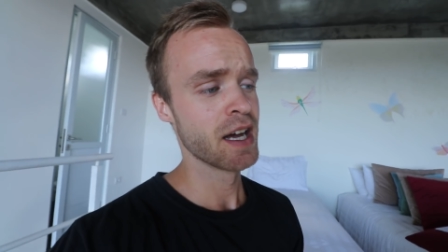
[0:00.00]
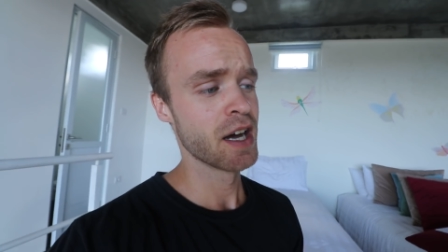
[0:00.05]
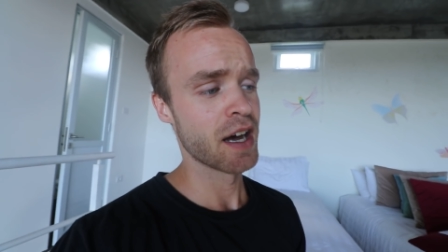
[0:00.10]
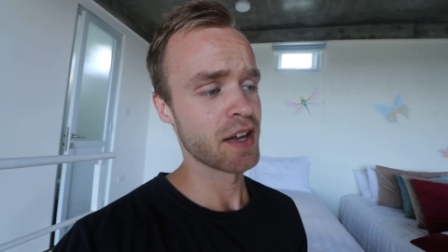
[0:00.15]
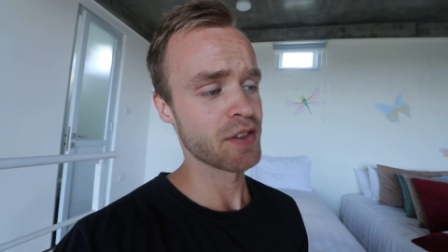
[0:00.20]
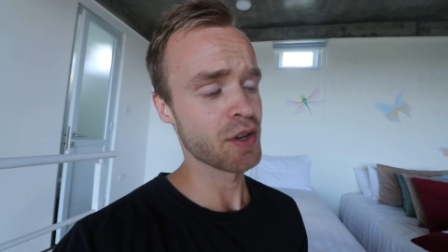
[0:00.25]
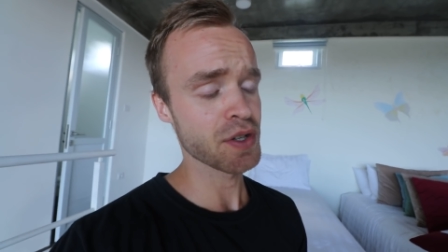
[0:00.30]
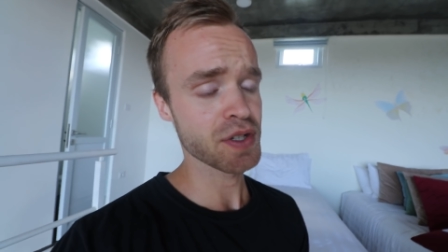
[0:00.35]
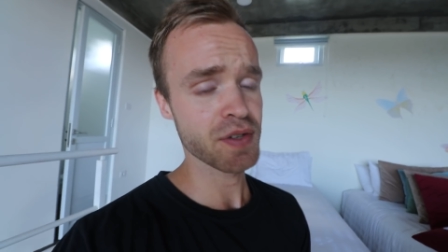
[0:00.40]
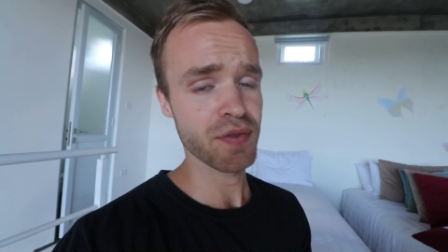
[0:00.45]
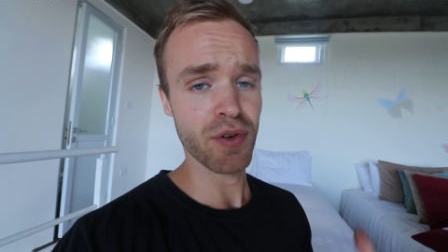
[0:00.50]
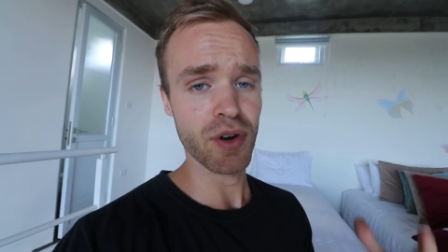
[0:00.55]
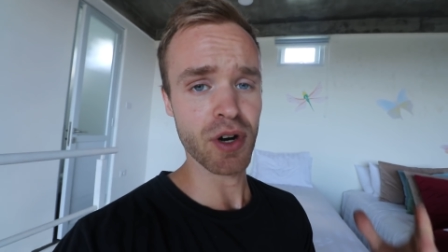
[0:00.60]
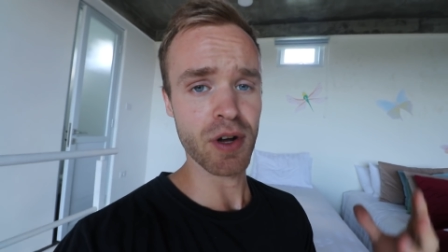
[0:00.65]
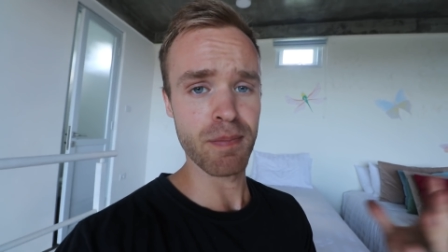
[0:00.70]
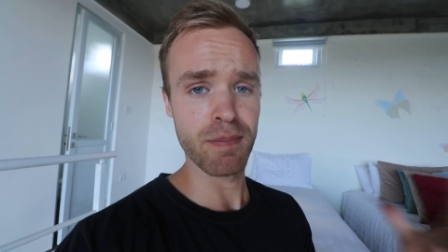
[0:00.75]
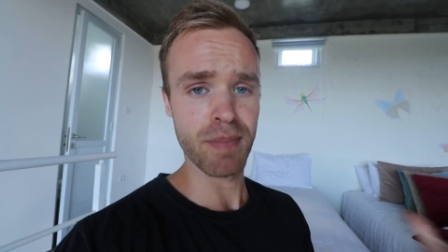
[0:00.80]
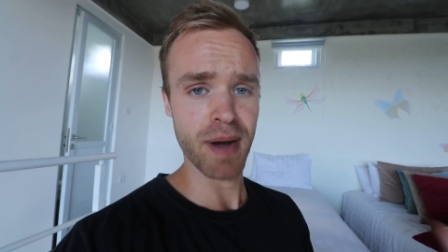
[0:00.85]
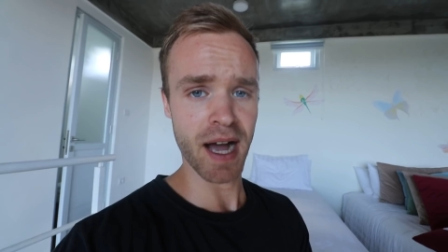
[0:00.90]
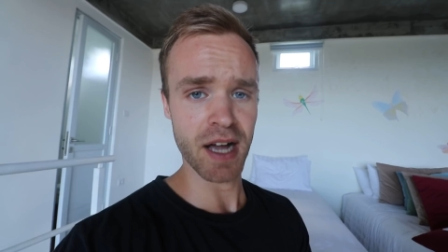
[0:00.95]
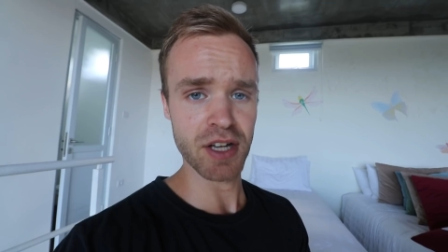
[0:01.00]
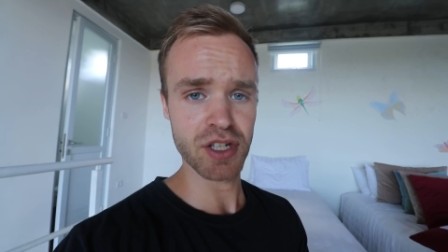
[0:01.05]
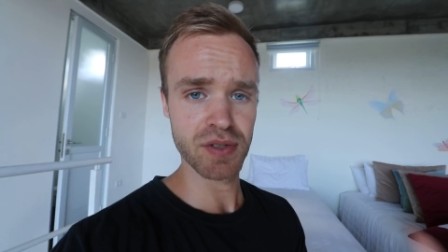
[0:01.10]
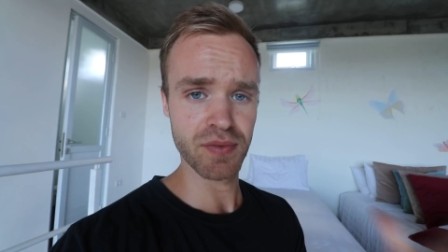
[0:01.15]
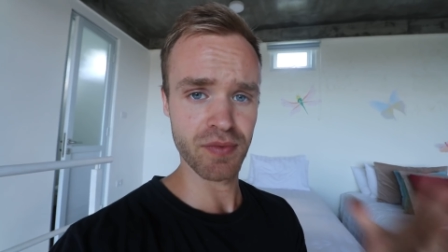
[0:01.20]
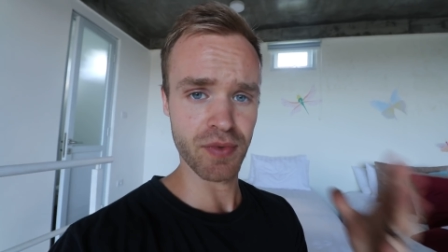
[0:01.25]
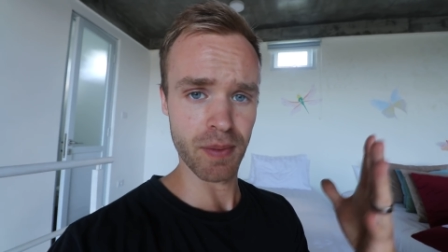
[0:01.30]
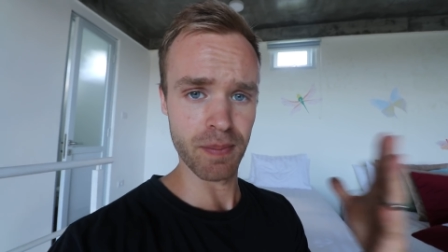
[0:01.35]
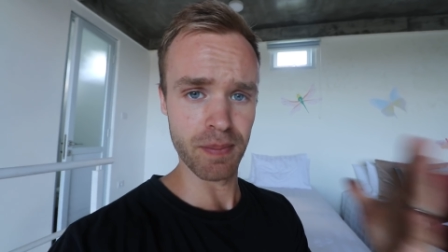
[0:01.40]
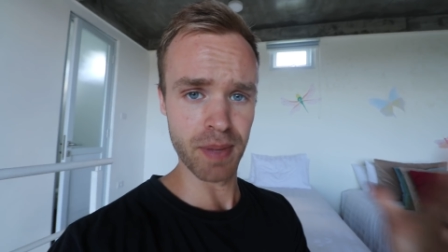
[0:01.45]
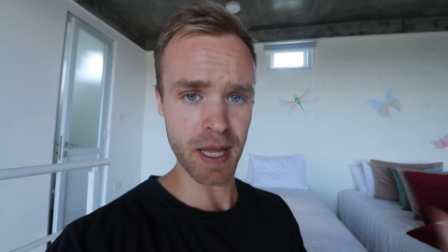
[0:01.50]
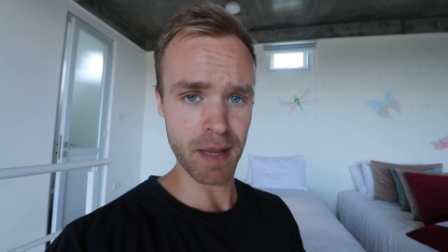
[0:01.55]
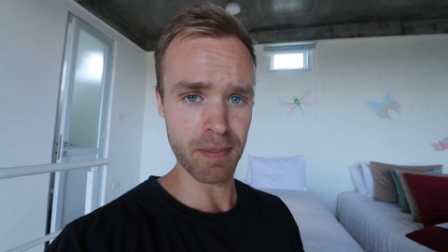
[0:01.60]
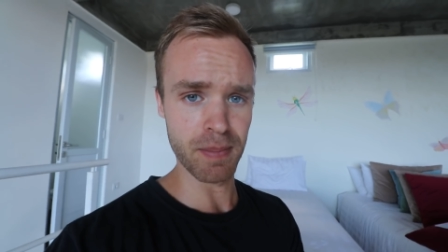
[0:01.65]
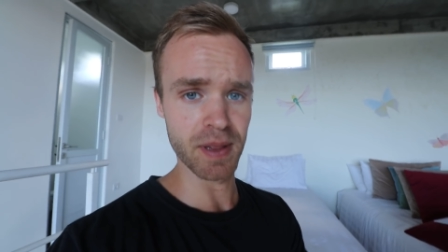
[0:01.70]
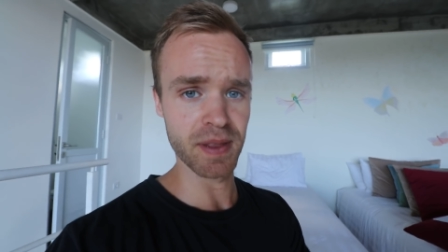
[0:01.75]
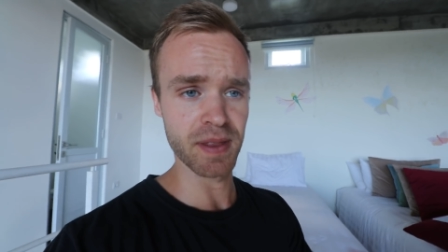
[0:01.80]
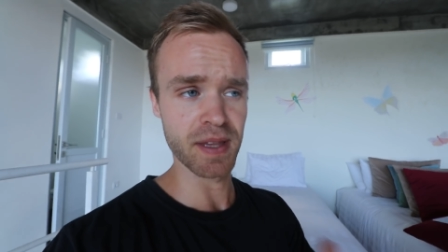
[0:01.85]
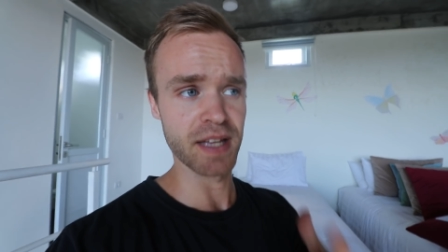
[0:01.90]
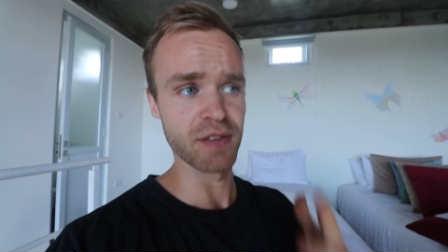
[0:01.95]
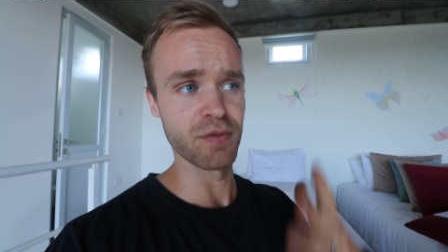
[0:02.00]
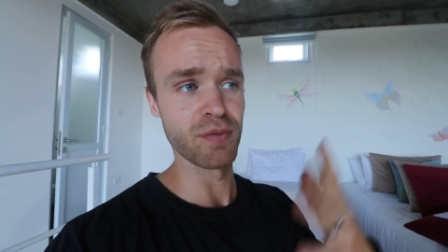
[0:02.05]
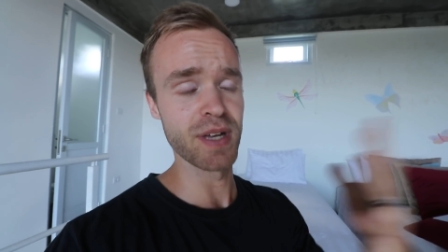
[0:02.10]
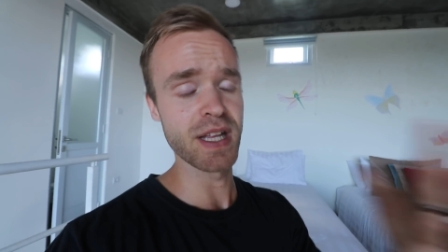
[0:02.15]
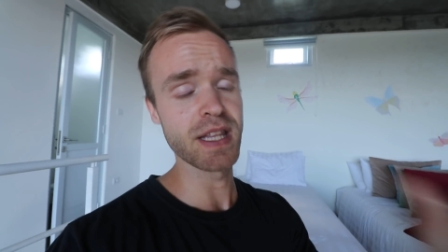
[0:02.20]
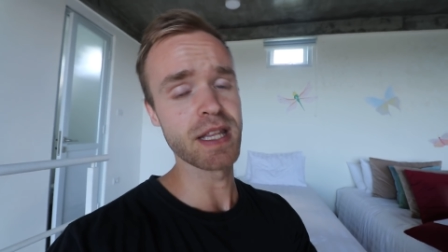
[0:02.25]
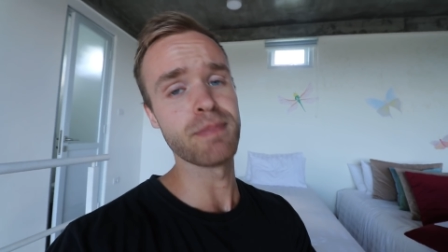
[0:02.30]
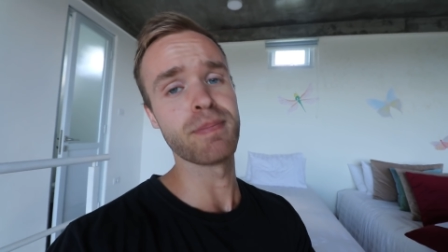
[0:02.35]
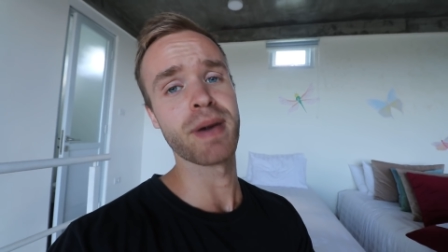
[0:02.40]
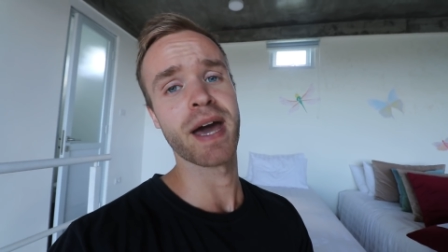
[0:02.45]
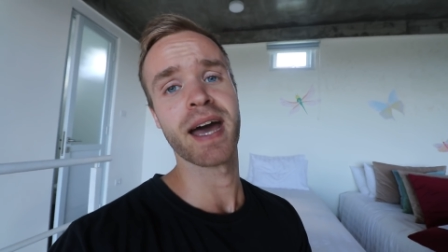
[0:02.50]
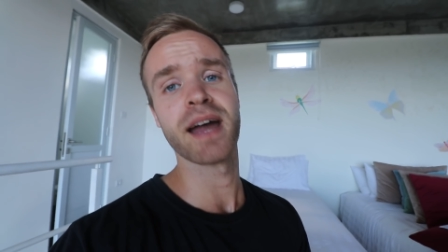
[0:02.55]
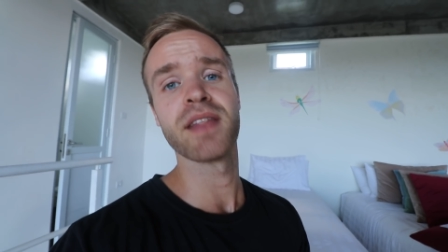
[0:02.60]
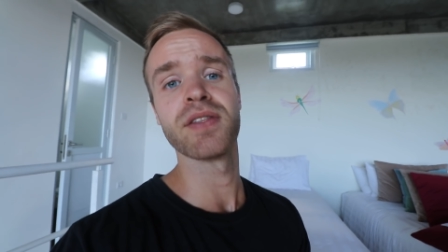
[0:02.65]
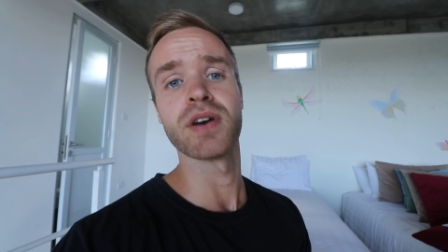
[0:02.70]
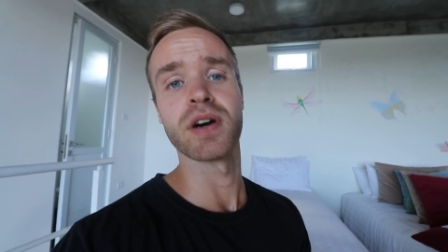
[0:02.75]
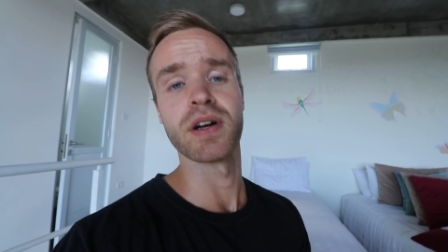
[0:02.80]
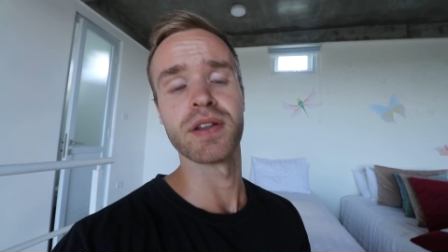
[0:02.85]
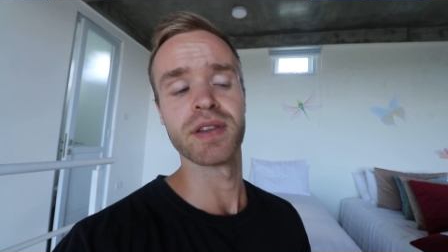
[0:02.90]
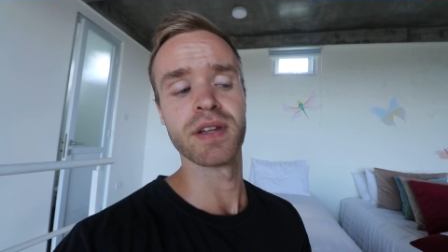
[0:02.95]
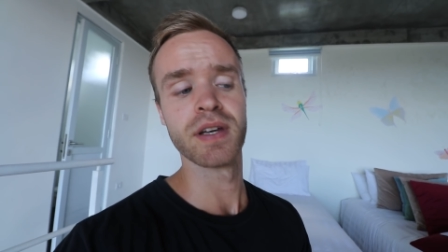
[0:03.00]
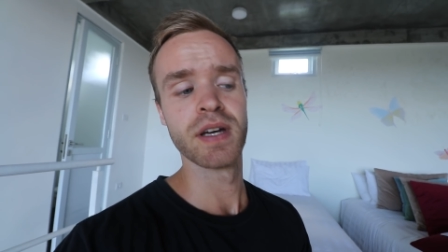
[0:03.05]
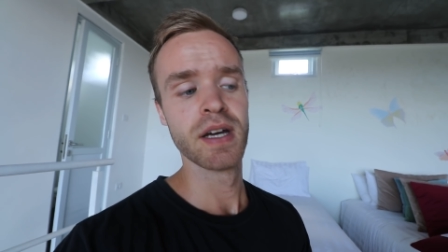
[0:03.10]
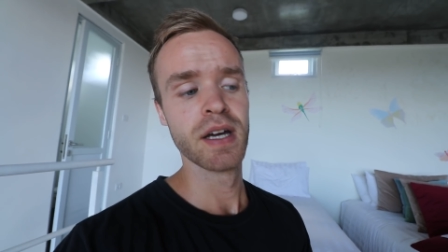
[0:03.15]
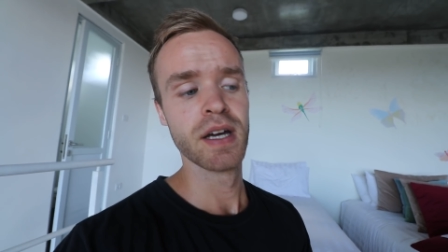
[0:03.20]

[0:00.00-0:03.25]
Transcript: and also for compassion for people that we depend on.